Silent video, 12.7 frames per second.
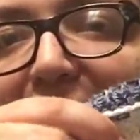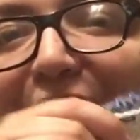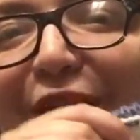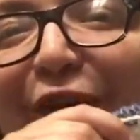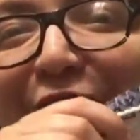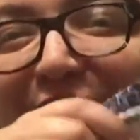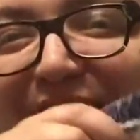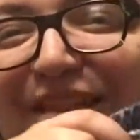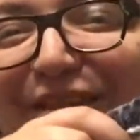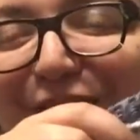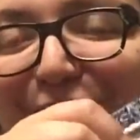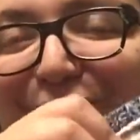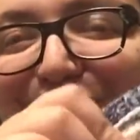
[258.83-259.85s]
I know this is
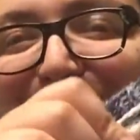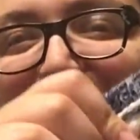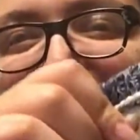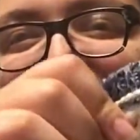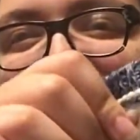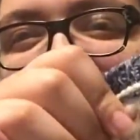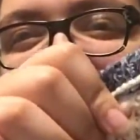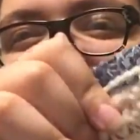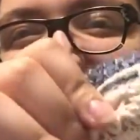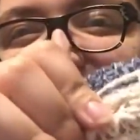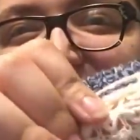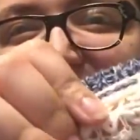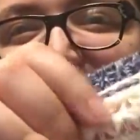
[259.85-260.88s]
also saturated. You guys
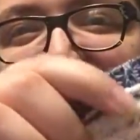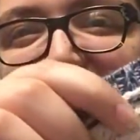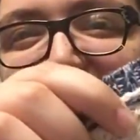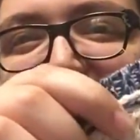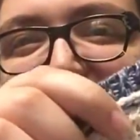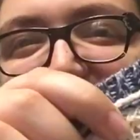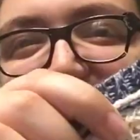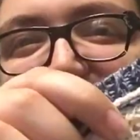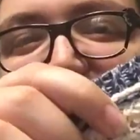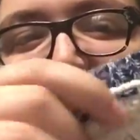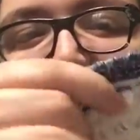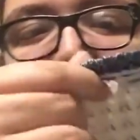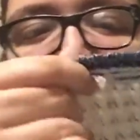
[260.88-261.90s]
are gonna be like, that's a
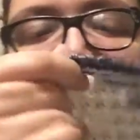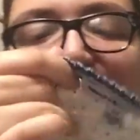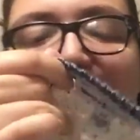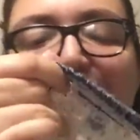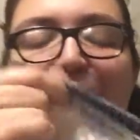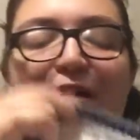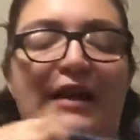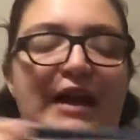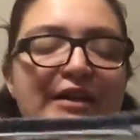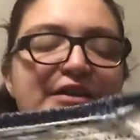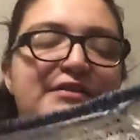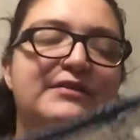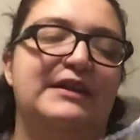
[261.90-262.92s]
saturated brand too, but I
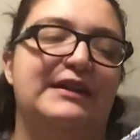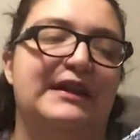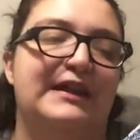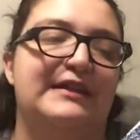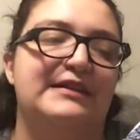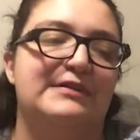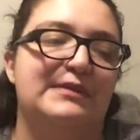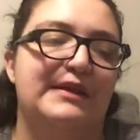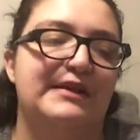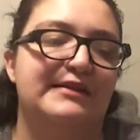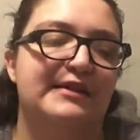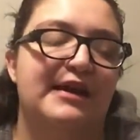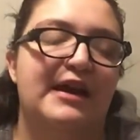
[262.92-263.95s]
just really like this piece.